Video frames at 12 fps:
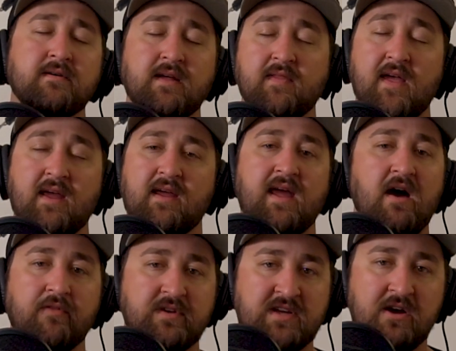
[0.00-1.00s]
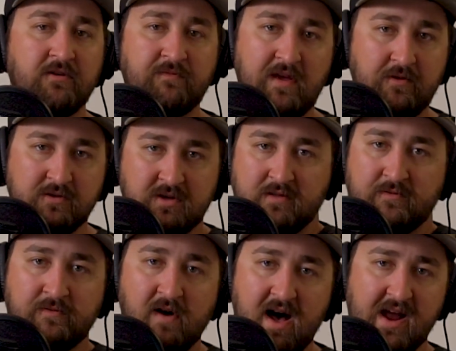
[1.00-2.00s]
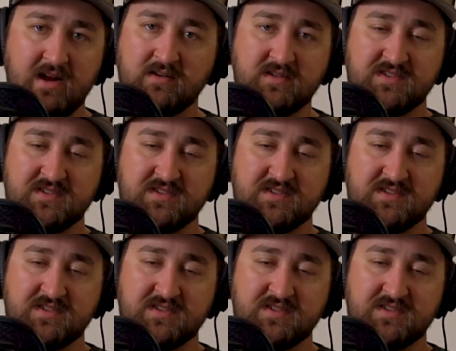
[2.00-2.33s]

like, they can count the tail feathers on the fly and